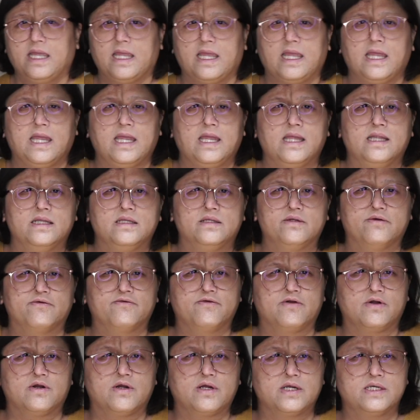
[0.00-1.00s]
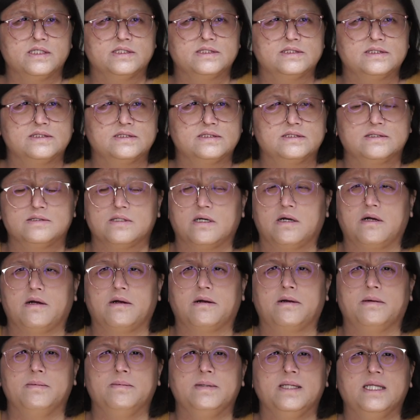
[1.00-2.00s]
And of course,
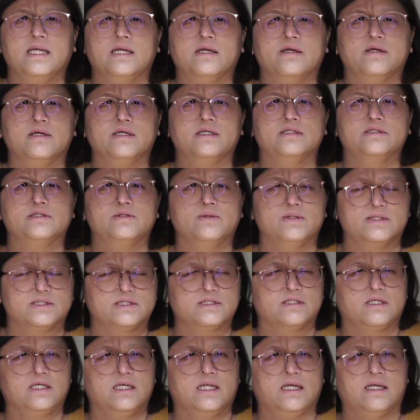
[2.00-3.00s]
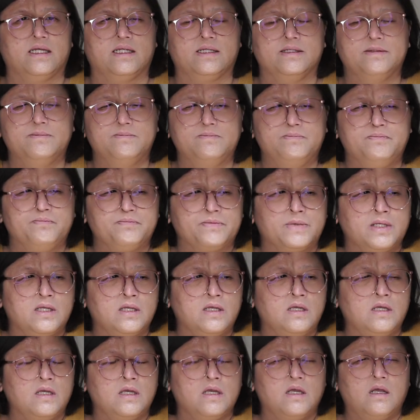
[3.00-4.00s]
here in Switzerland,
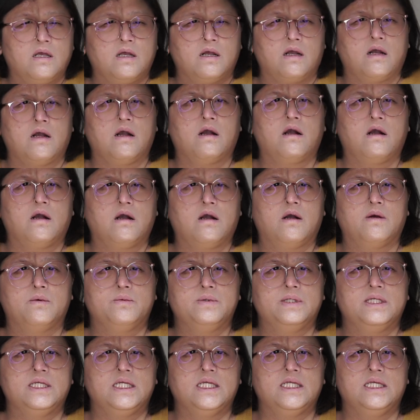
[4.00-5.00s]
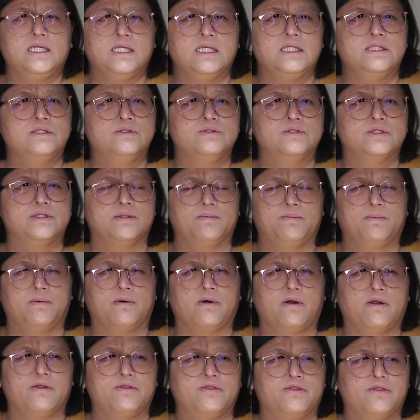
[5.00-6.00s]
we need to
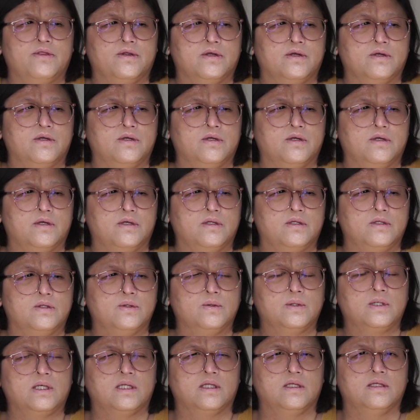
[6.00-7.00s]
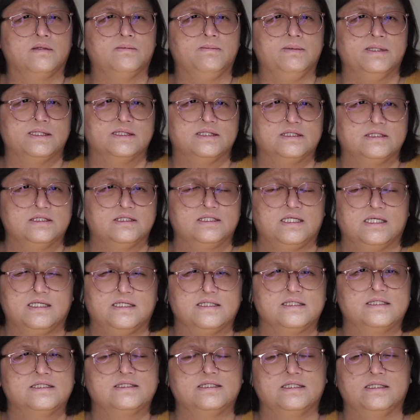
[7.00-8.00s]
support the local
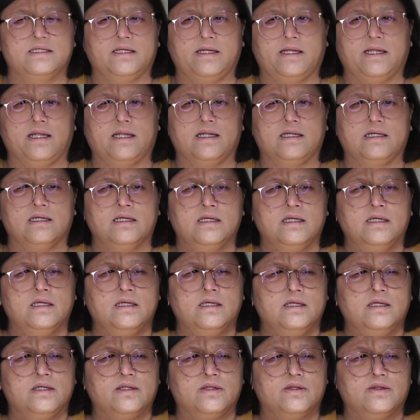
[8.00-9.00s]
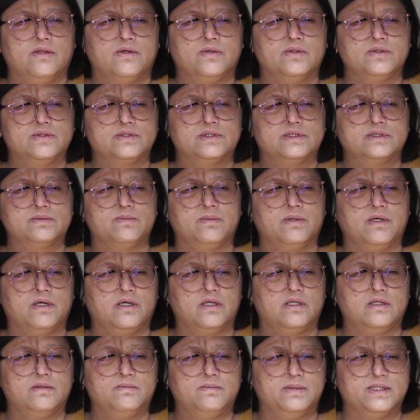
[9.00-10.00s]
businesses, like those
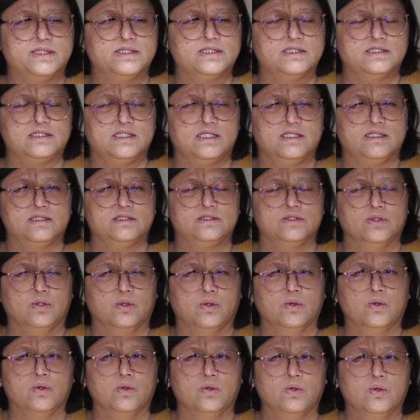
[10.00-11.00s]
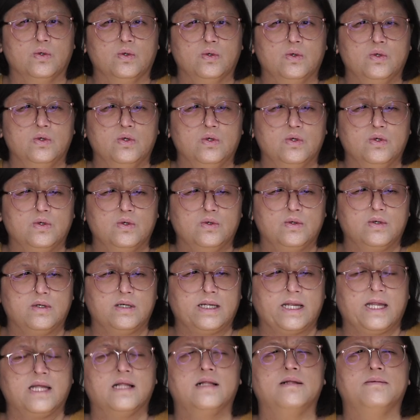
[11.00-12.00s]
small businesses who
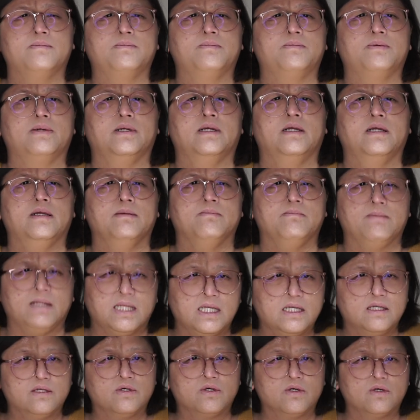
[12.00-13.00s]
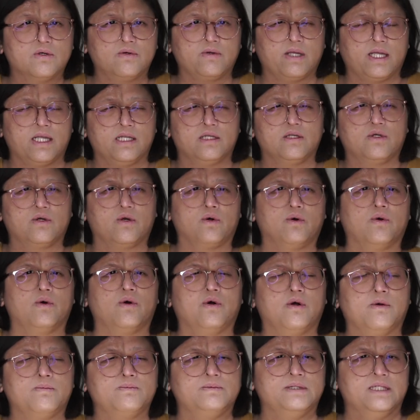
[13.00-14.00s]
help Migros and
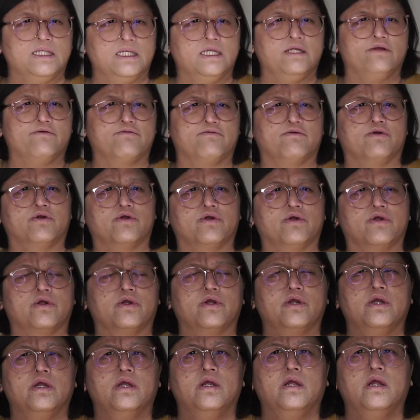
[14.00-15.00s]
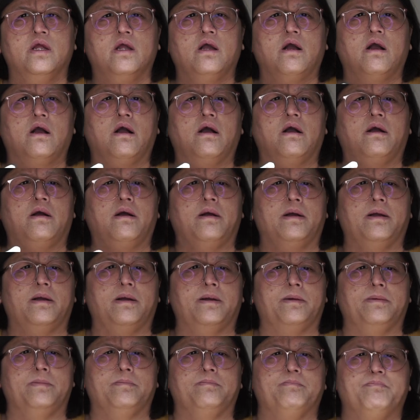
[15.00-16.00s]
Co-op deliver
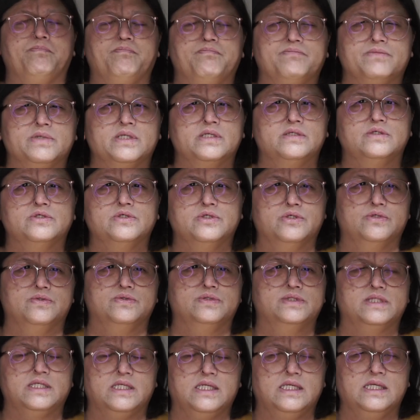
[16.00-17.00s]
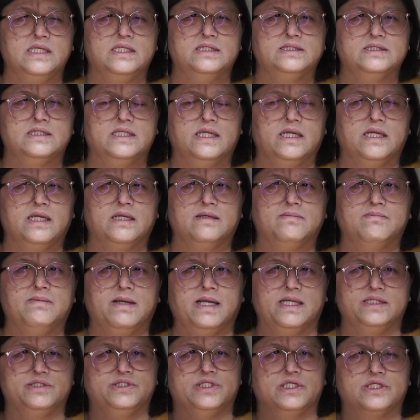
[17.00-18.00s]
groceries like
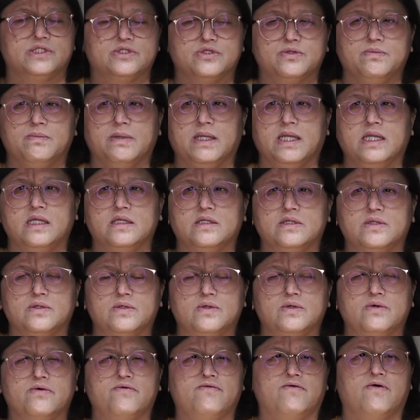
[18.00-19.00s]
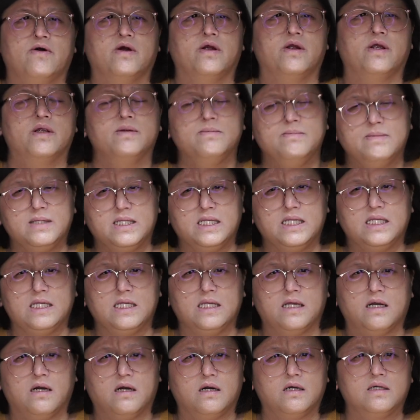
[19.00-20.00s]
Magic Tomato,
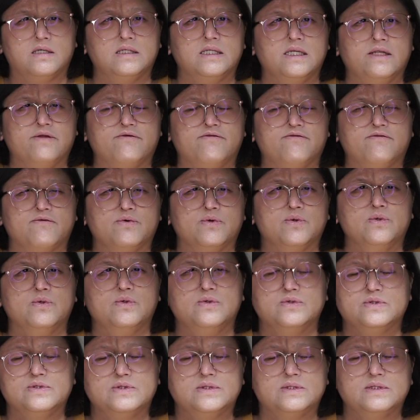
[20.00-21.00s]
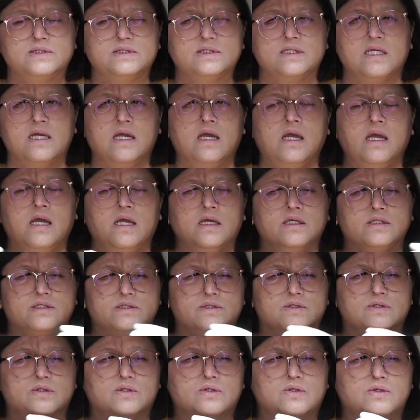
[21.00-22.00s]
Farmy, Ugly Fruits.
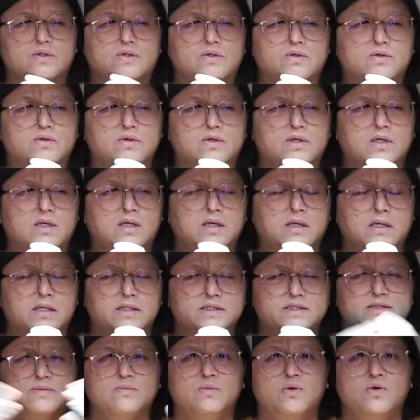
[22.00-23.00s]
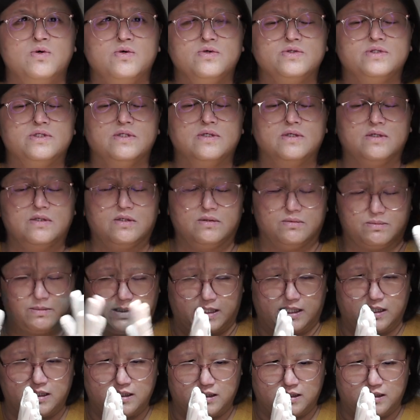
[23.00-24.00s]
So, Smooth! Oh
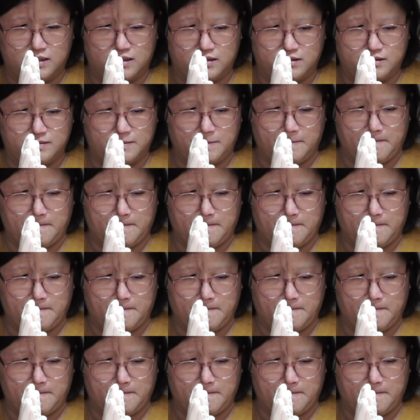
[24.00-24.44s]
my god.